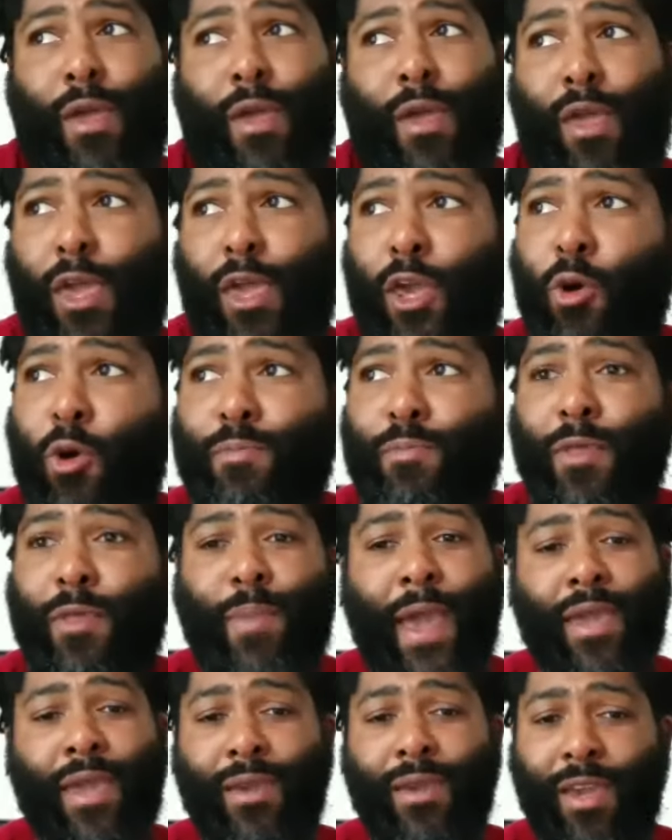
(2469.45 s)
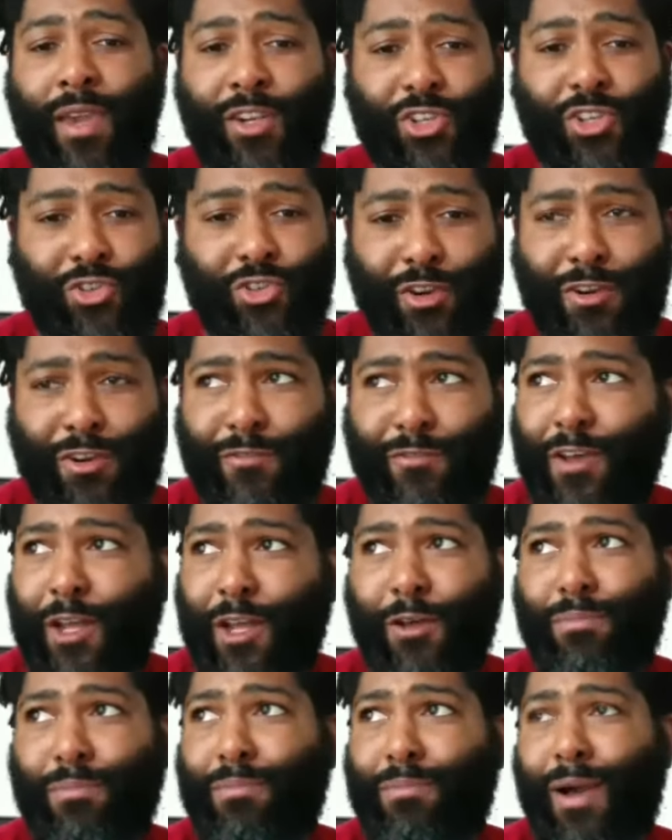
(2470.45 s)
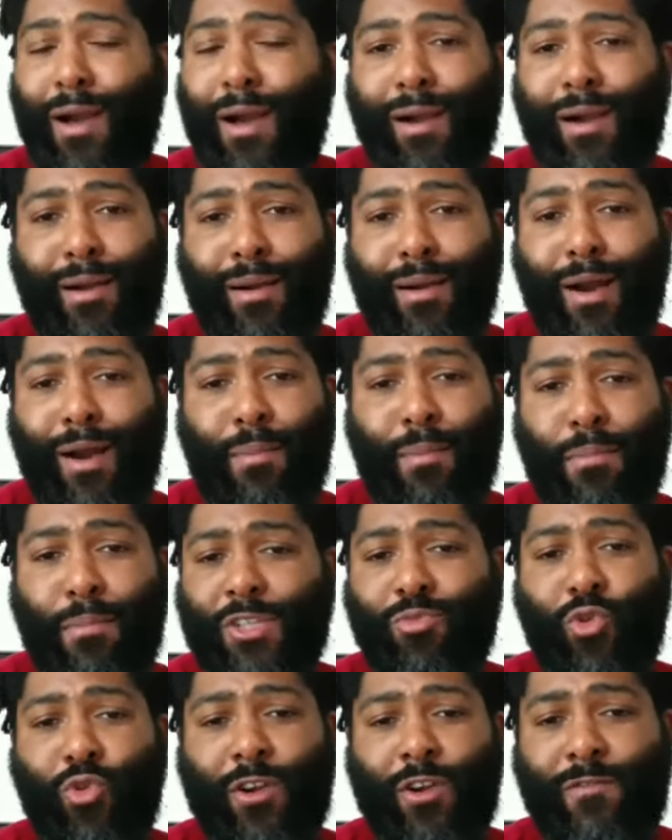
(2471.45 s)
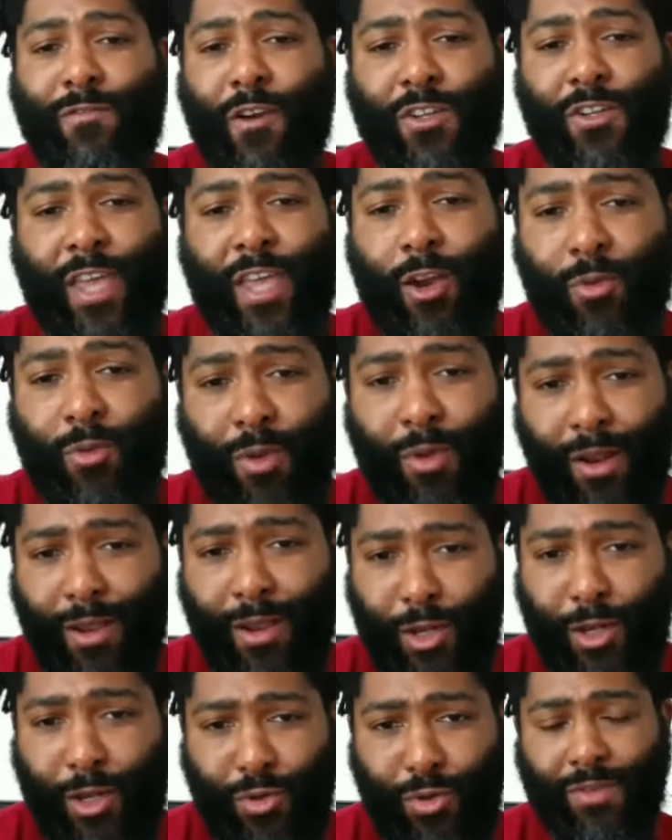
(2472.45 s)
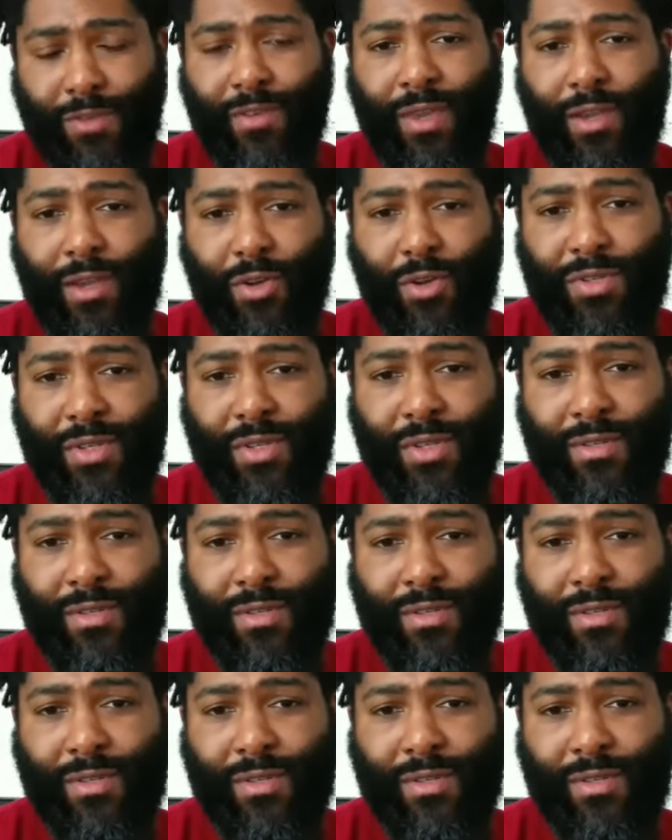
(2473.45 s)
help the banking industry develop uh, a much more diverse, equitable, and inclusive ecosystem?